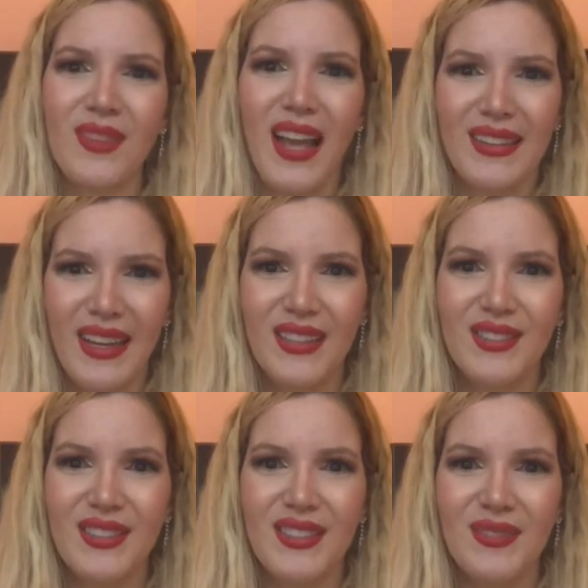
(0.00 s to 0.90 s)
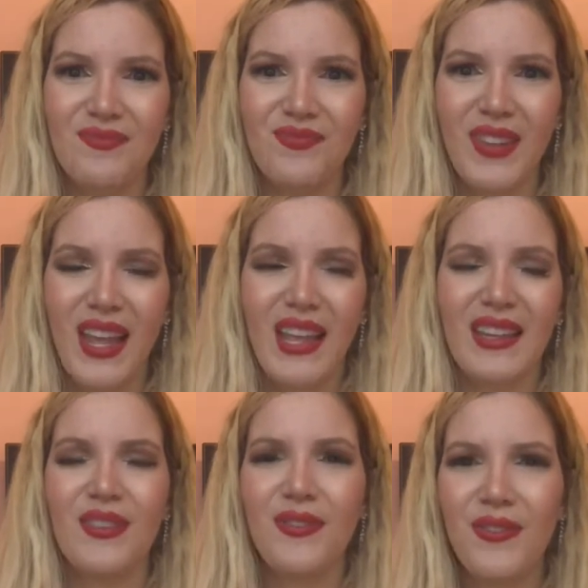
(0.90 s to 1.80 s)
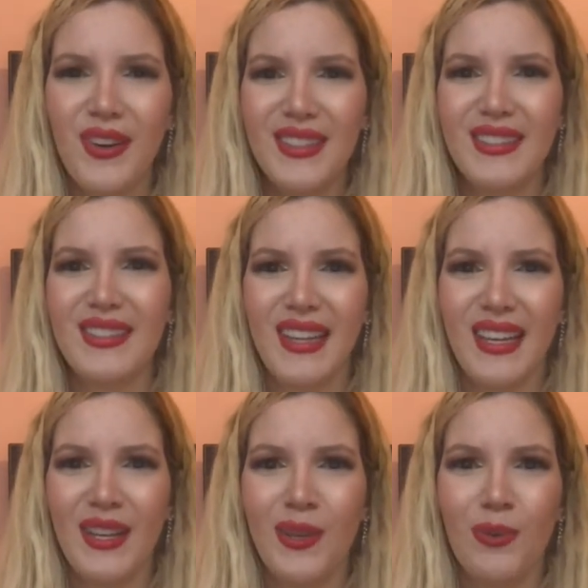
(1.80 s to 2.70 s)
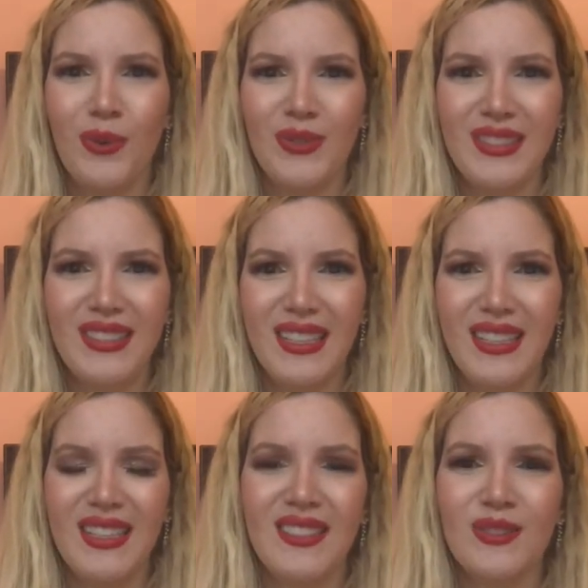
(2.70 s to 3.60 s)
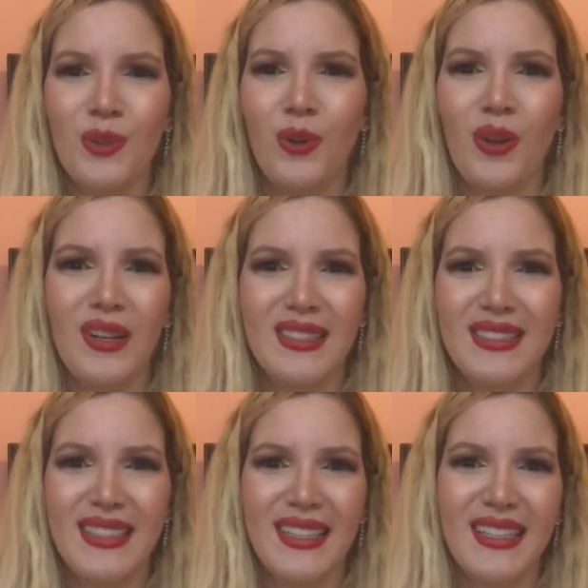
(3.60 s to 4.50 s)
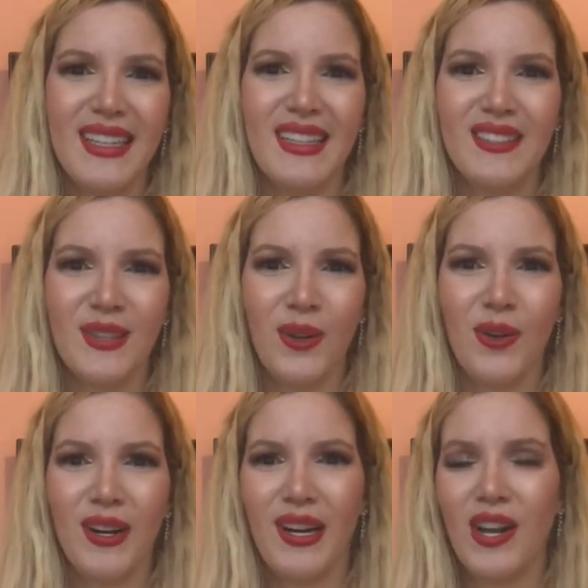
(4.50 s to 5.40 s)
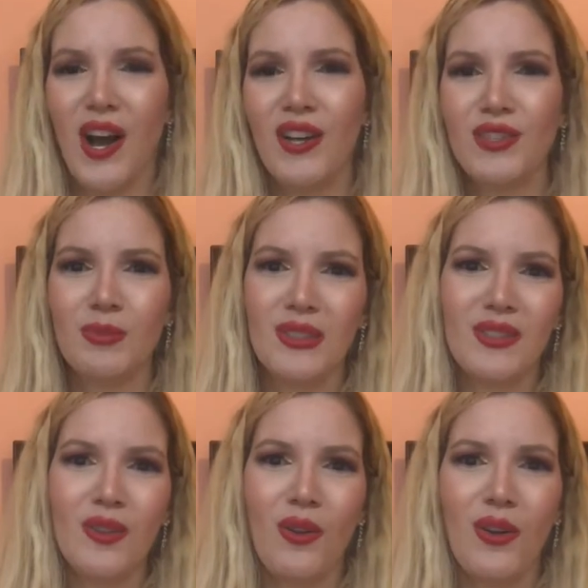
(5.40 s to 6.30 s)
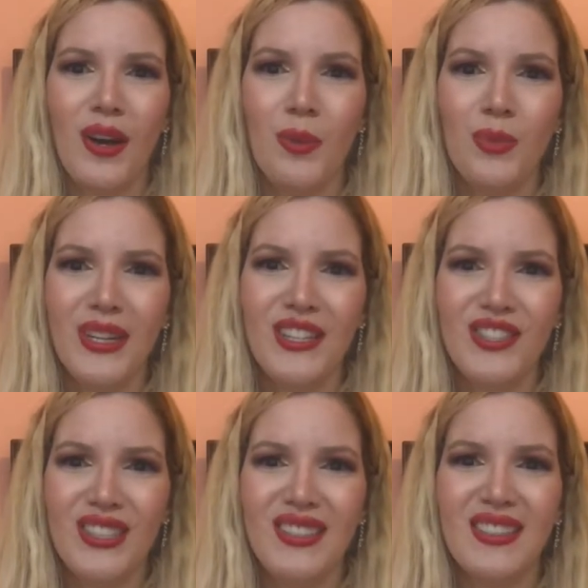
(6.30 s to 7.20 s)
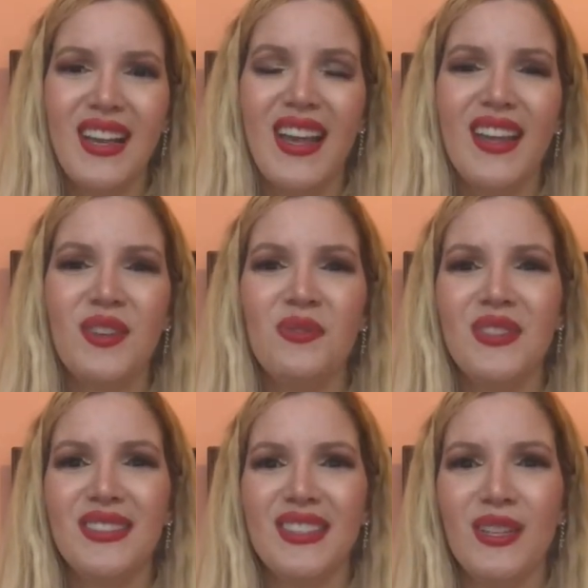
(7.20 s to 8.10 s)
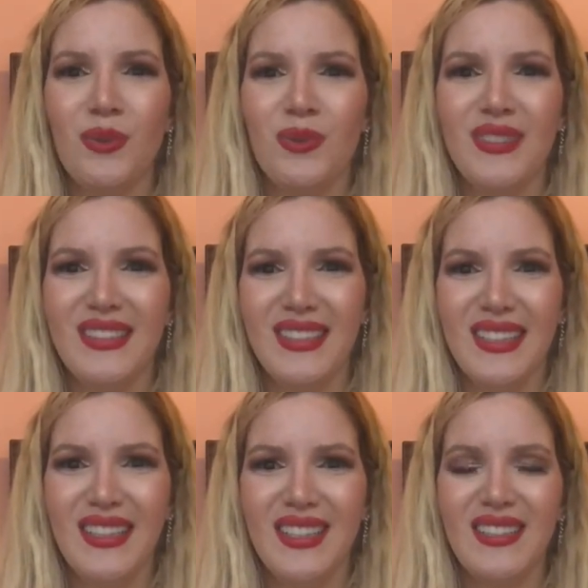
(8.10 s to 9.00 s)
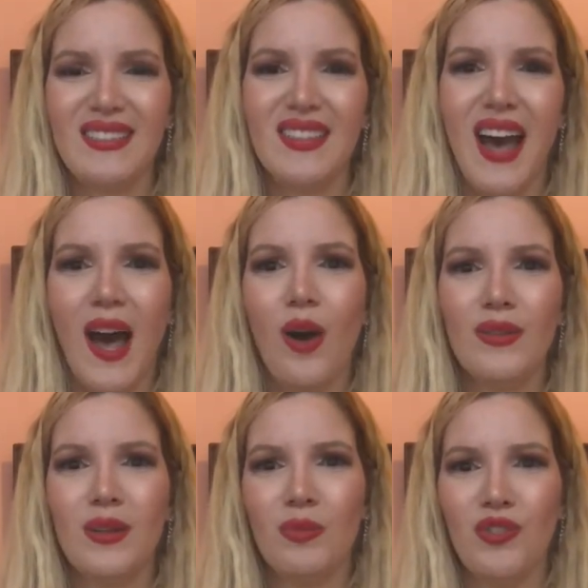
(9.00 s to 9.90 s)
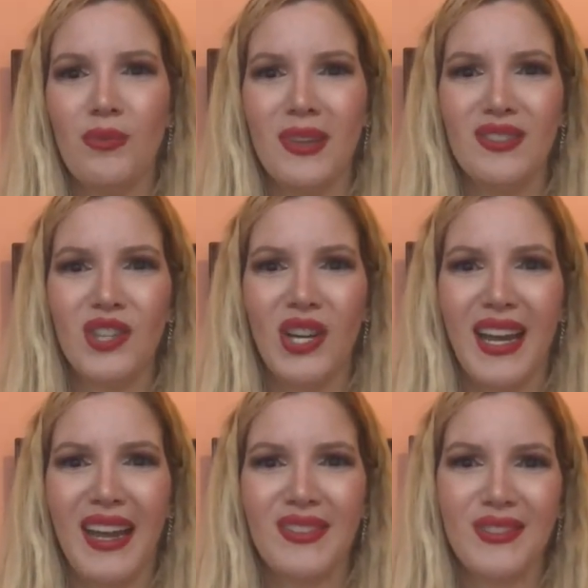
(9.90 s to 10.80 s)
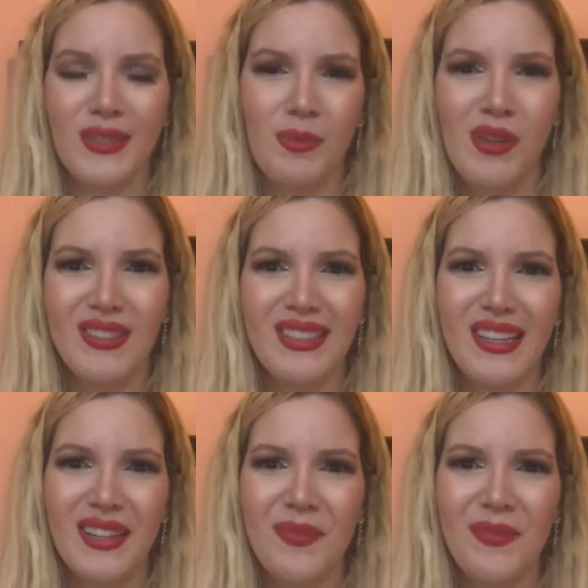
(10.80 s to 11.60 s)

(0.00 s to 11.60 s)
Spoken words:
dancer, the first thing you will see is no longer the technique, is no longer her costume, is no longer how pretty she is. The first thing you see is how the movements connect to the music.